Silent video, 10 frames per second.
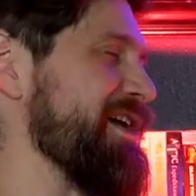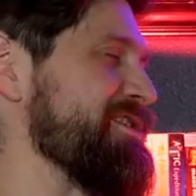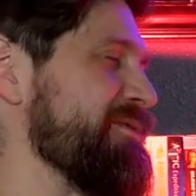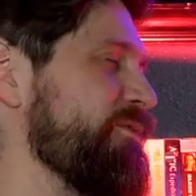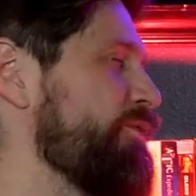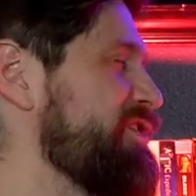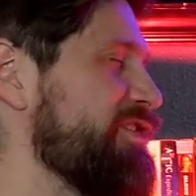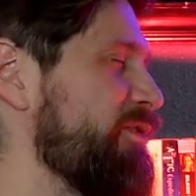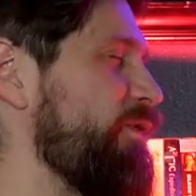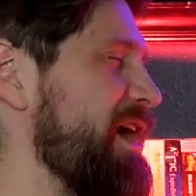Awesome. We
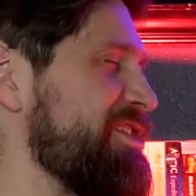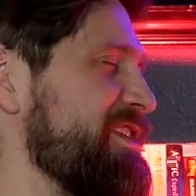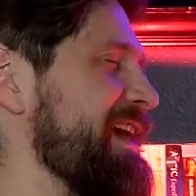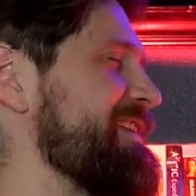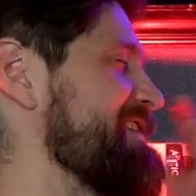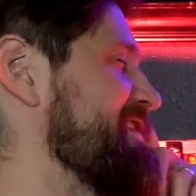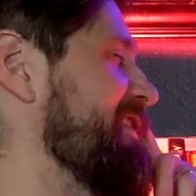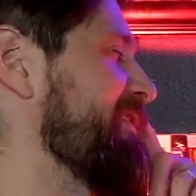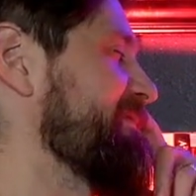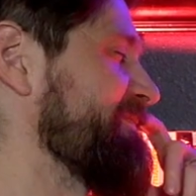should have watched that this
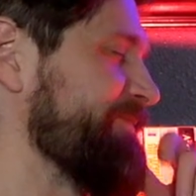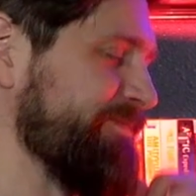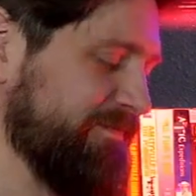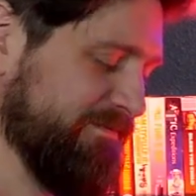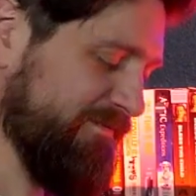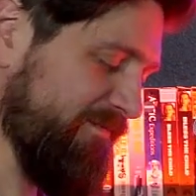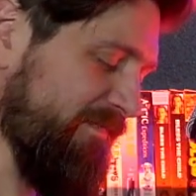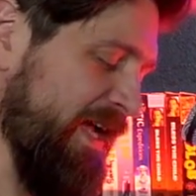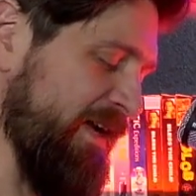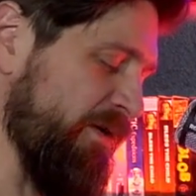year.
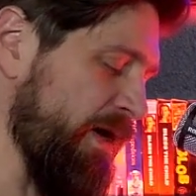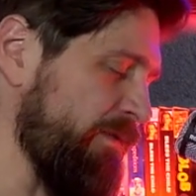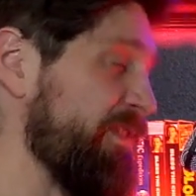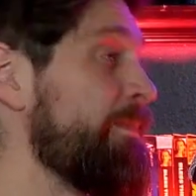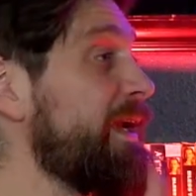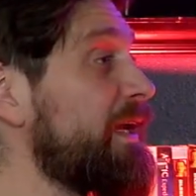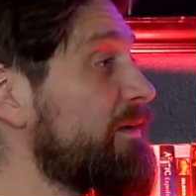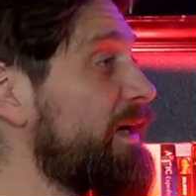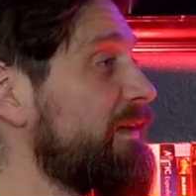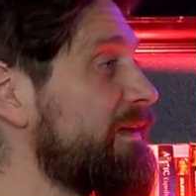I don't know why. They're
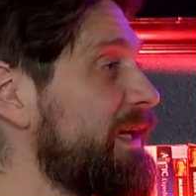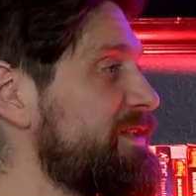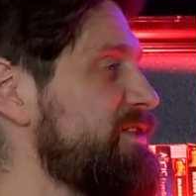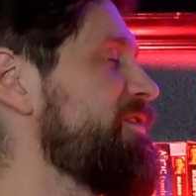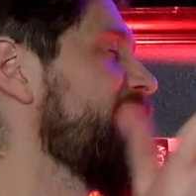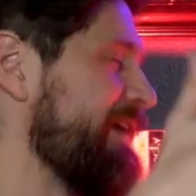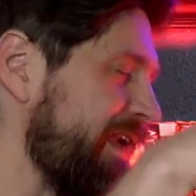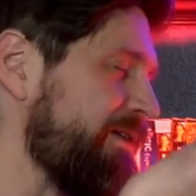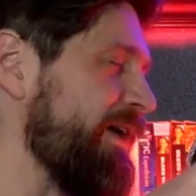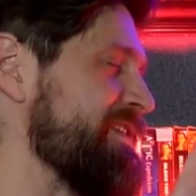making a Violent Night too.
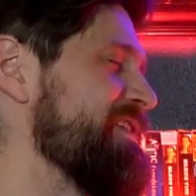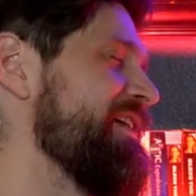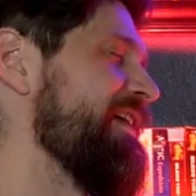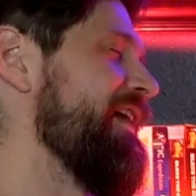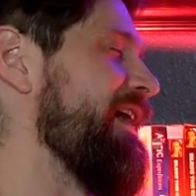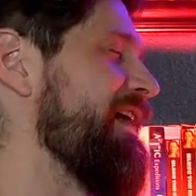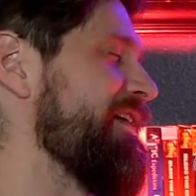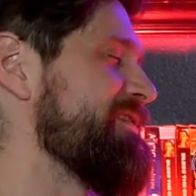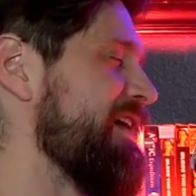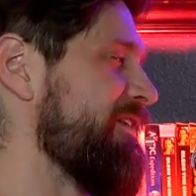Anyways,
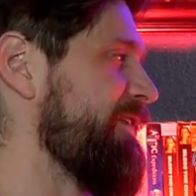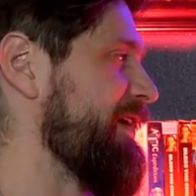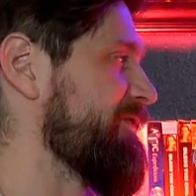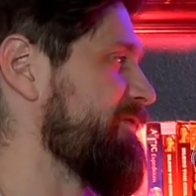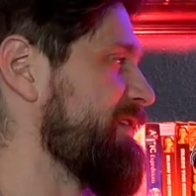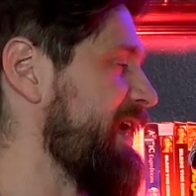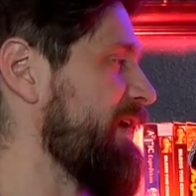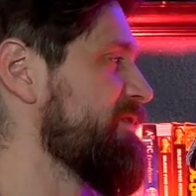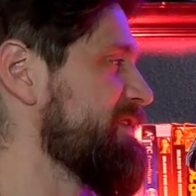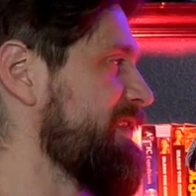Terrifier 3.
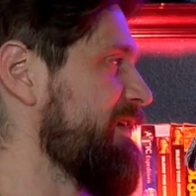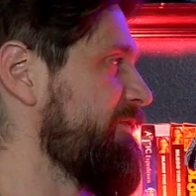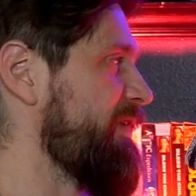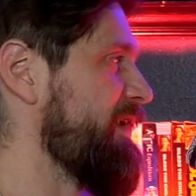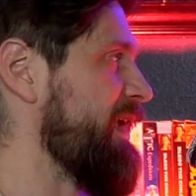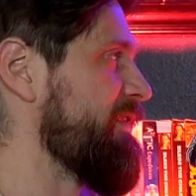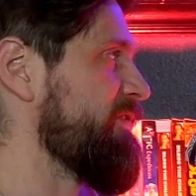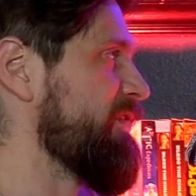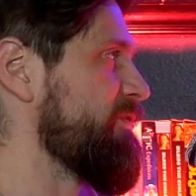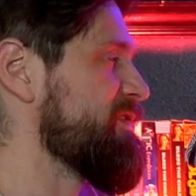Yeah, it was a lot of fun.
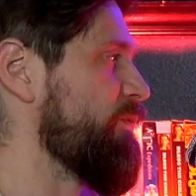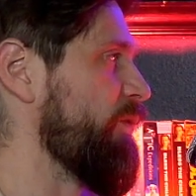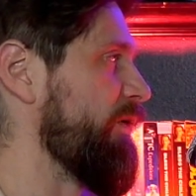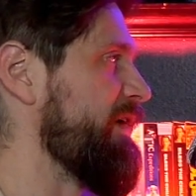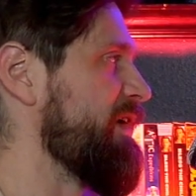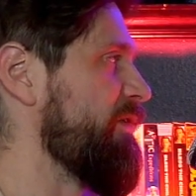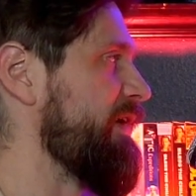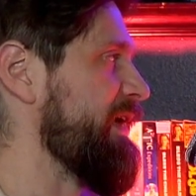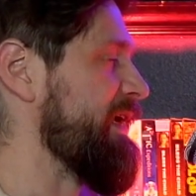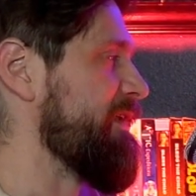And there was worry
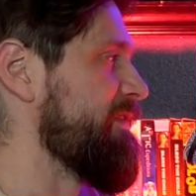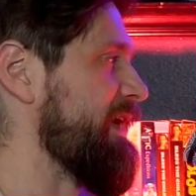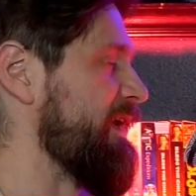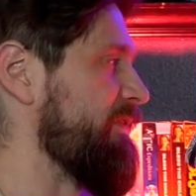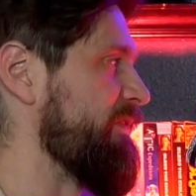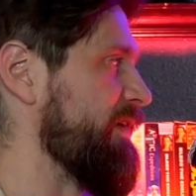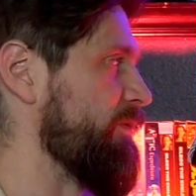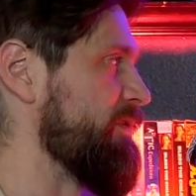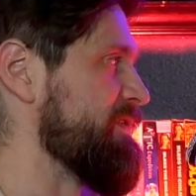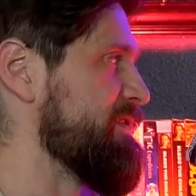going in that
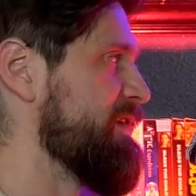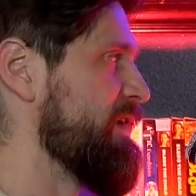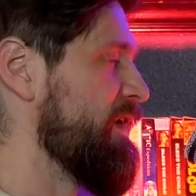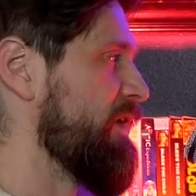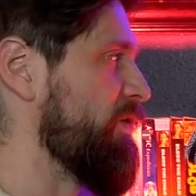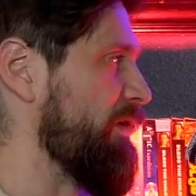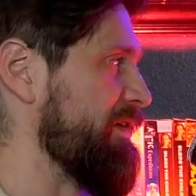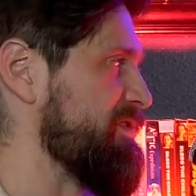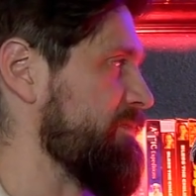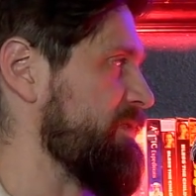there was
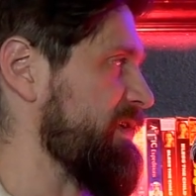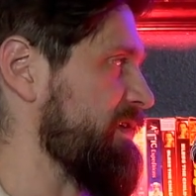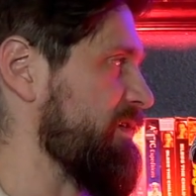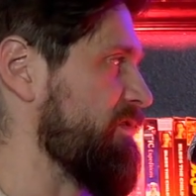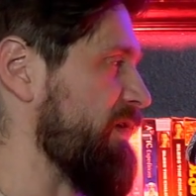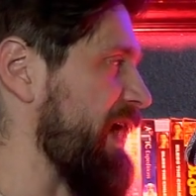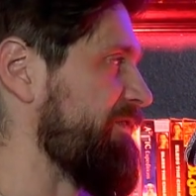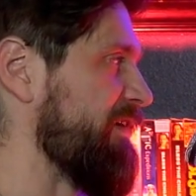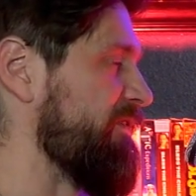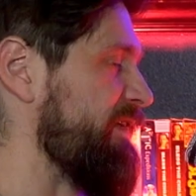going to be
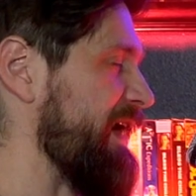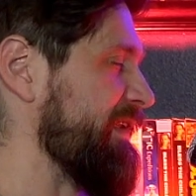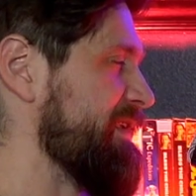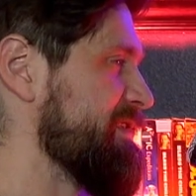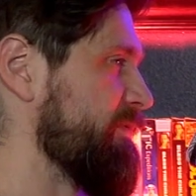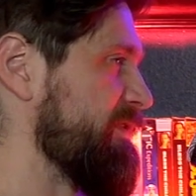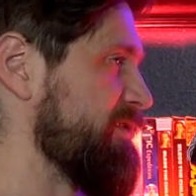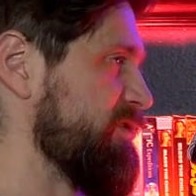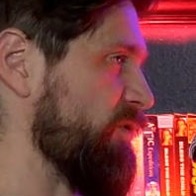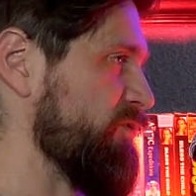graphic violence with
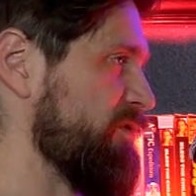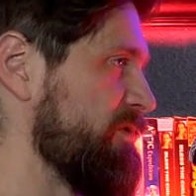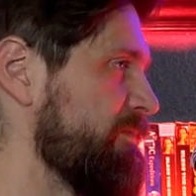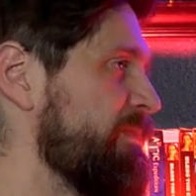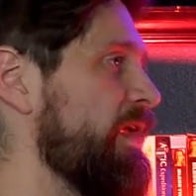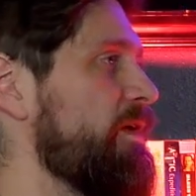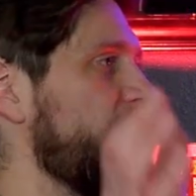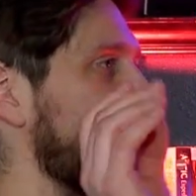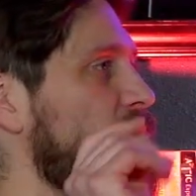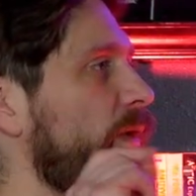children.
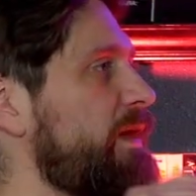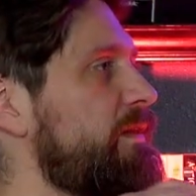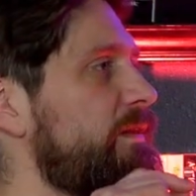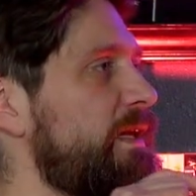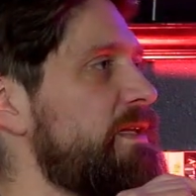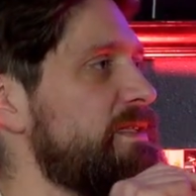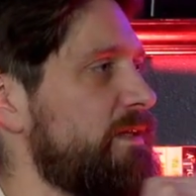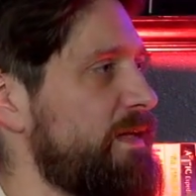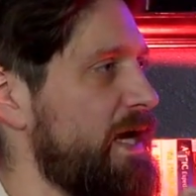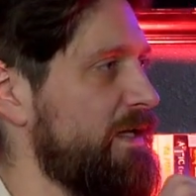But the way that they
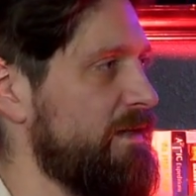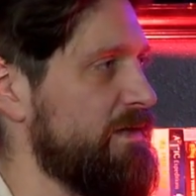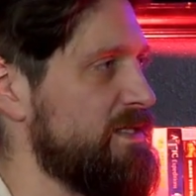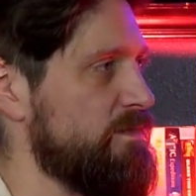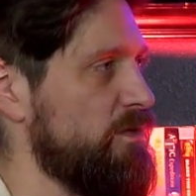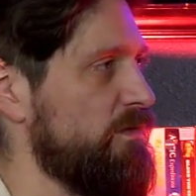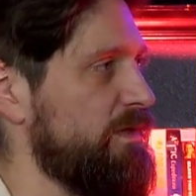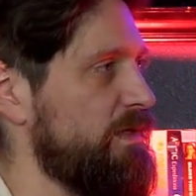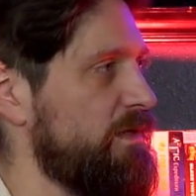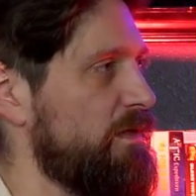did that in this
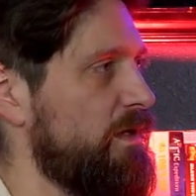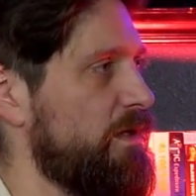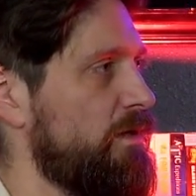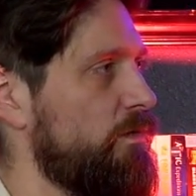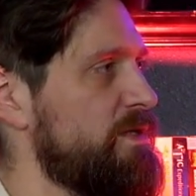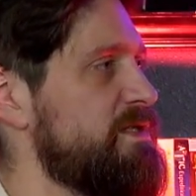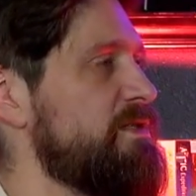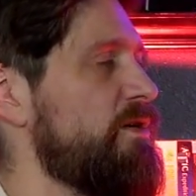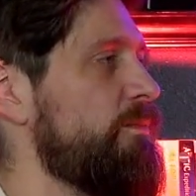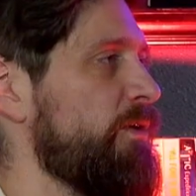movie was
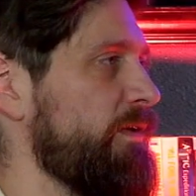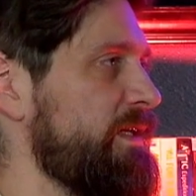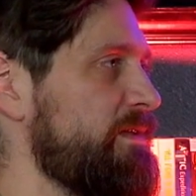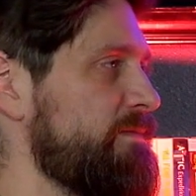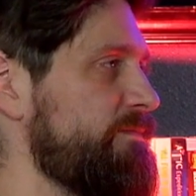so brilliant.